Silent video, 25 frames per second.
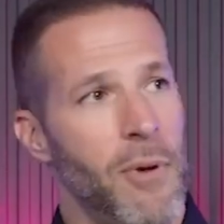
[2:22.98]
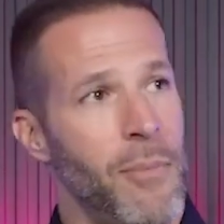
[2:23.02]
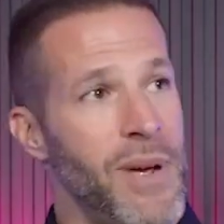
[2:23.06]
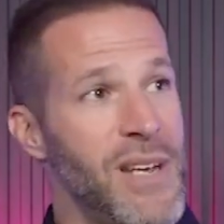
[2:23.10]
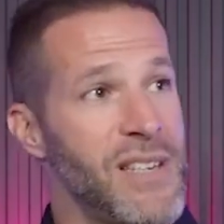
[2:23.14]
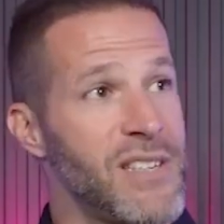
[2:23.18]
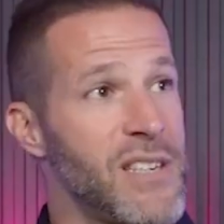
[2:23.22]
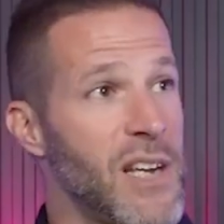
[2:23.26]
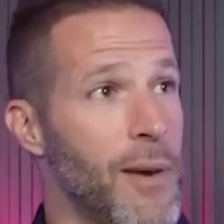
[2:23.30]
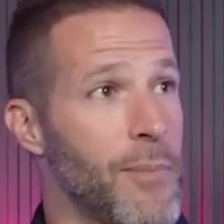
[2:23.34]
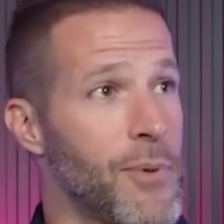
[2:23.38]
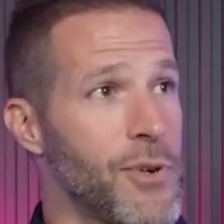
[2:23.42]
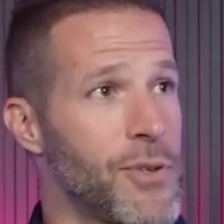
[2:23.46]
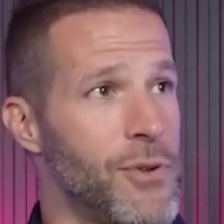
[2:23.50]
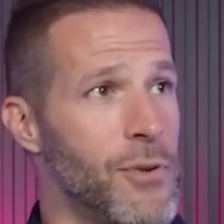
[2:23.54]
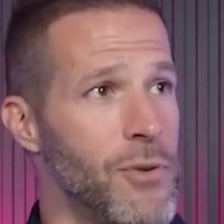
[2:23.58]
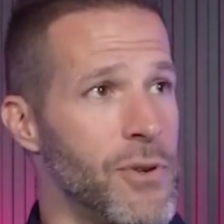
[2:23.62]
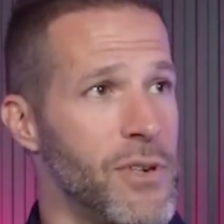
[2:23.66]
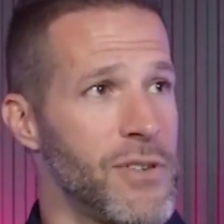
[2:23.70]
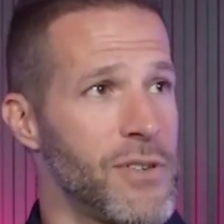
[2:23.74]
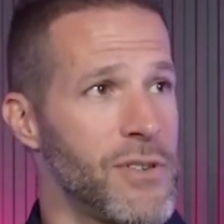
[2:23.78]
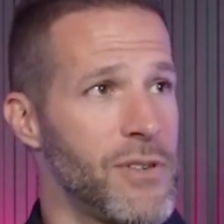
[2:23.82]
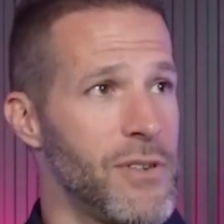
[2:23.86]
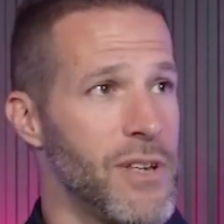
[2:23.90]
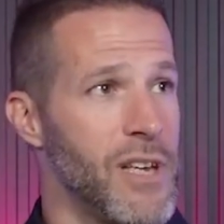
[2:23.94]
Amazing
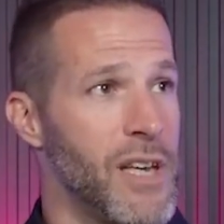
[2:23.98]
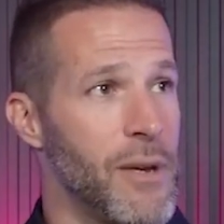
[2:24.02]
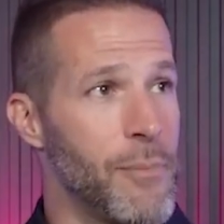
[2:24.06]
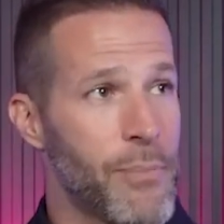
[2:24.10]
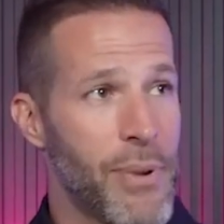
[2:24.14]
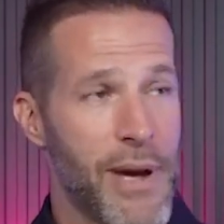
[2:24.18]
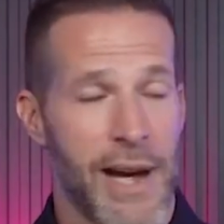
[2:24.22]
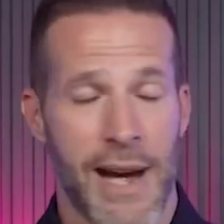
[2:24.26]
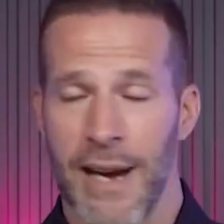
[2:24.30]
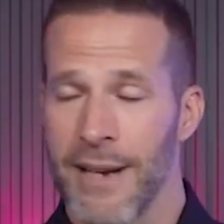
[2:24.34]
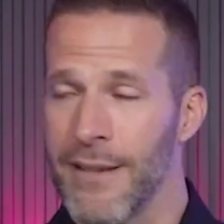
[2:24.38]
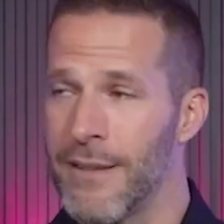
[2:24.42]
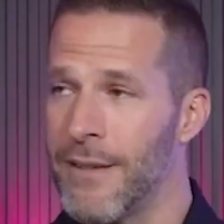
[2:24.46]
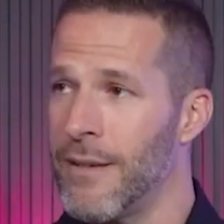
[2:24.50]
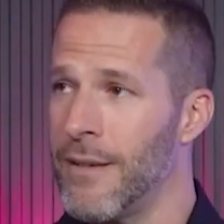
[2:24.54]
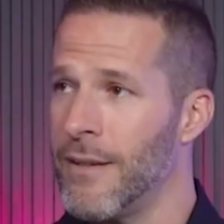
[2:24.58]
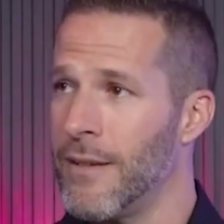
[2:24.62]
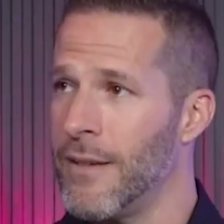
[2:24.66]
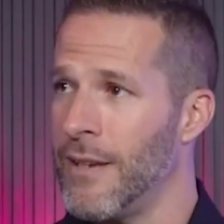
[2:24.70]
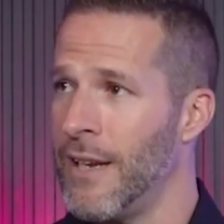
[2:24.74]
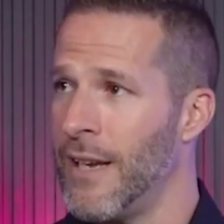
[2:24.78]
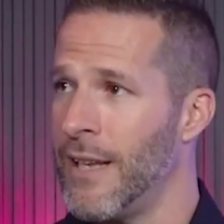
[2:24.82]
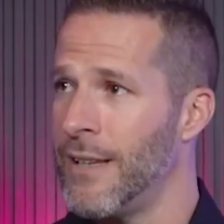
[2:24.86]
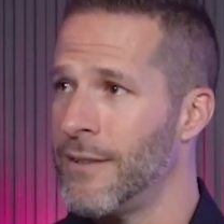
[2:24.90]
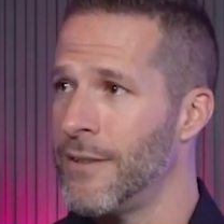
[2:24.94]
opportunities to impact
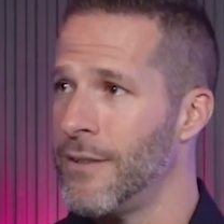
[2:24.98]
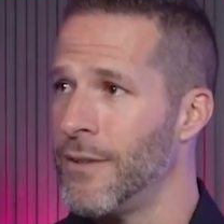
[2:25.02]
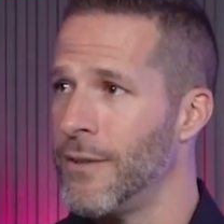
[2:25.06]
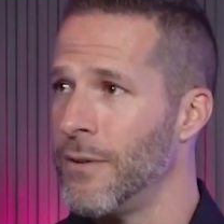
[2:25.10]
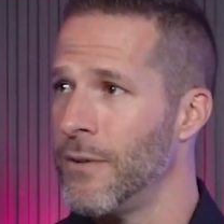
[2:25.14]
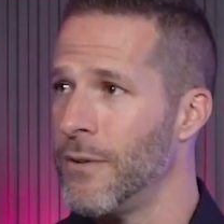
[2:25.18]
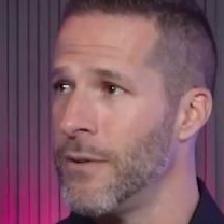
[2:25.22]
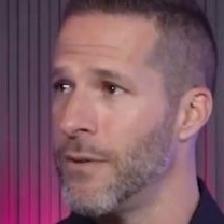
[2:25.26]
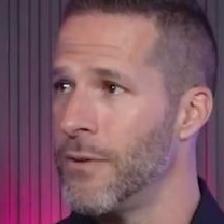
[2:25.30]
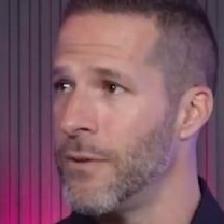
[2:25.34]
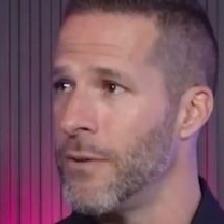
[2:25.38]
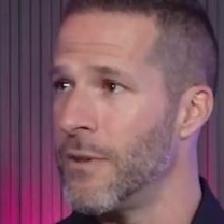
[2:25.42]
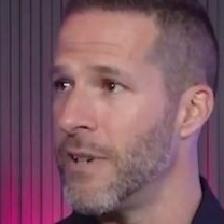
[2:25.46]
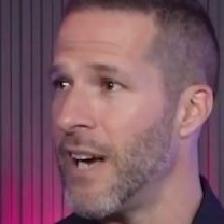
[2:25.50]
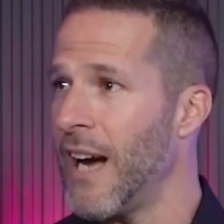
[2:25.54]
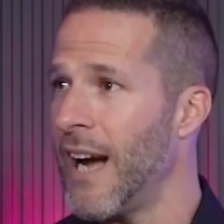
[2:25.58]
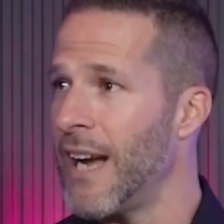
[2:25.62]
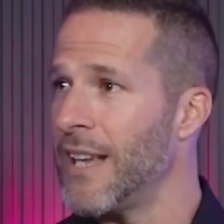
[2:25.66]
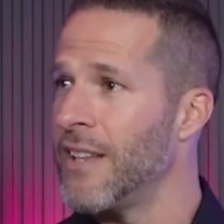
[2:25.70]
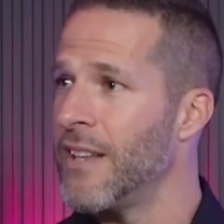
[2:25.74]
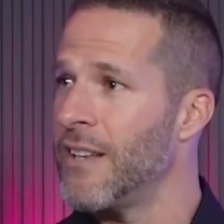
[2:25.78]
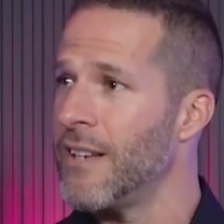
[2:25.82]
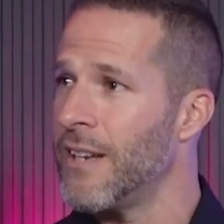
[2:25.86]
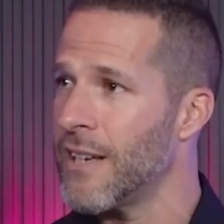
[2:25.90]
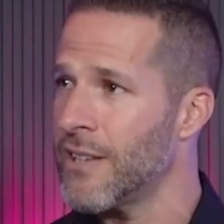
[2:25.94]
and to
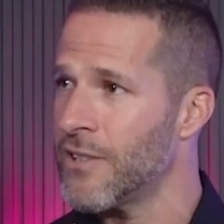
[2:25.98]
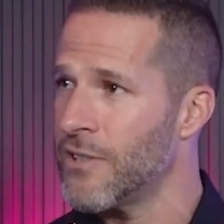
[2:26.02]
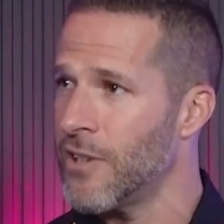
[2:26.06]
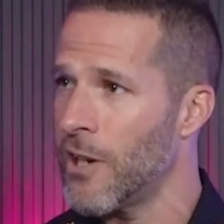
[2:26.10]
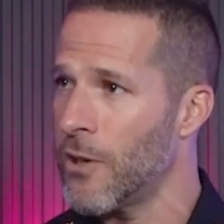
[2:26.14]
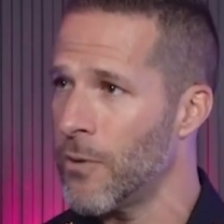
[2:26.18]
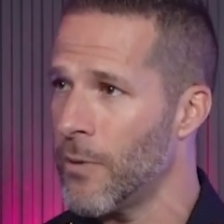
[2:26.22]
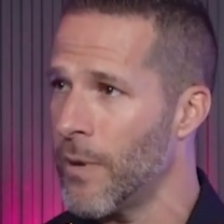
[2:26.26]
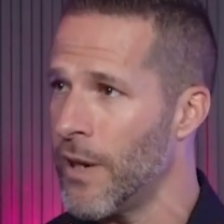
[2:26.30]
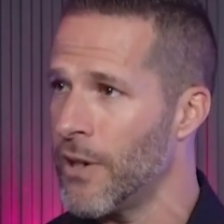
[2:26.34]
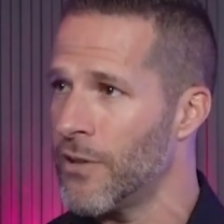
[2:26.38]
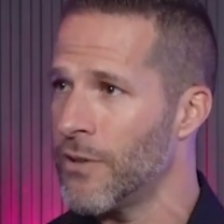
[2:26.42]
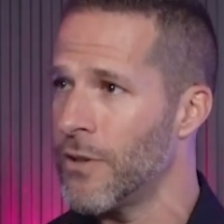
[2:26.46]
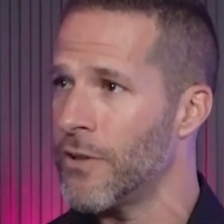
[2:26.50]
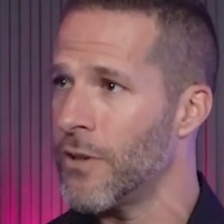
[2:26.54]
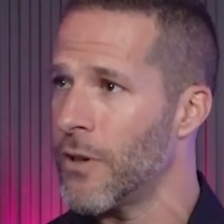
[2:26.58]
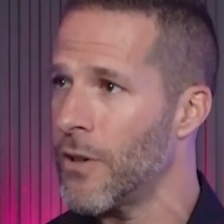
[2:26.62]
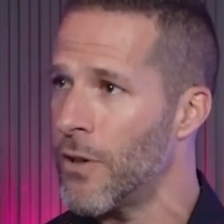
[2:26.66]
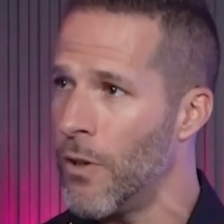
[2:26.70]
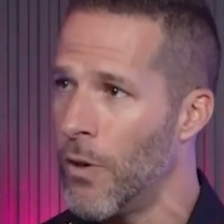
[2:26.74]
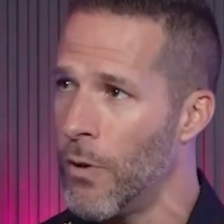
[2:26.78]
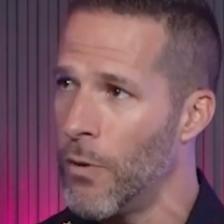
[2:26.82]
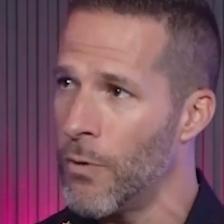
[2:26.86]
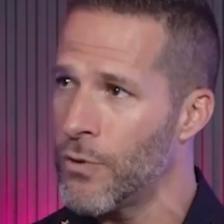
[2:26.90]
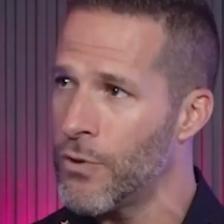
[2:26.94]
guide the next generation, to
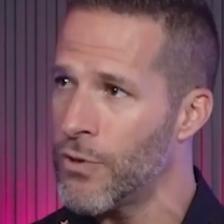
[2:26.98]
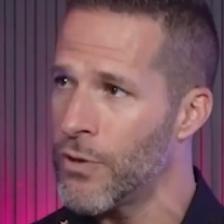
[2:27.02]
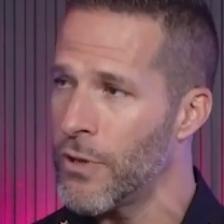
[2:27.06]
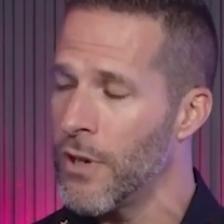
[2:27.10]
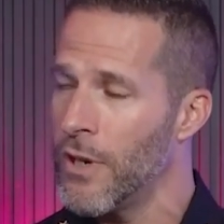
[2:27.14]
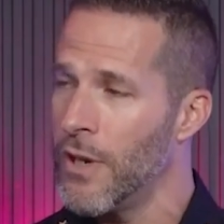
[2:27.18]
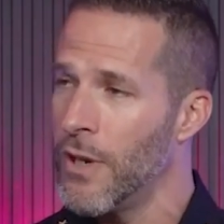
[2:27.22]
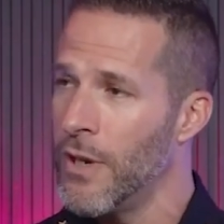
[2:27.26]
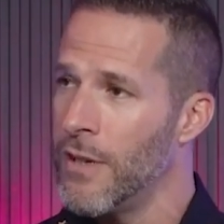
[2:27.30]
coach,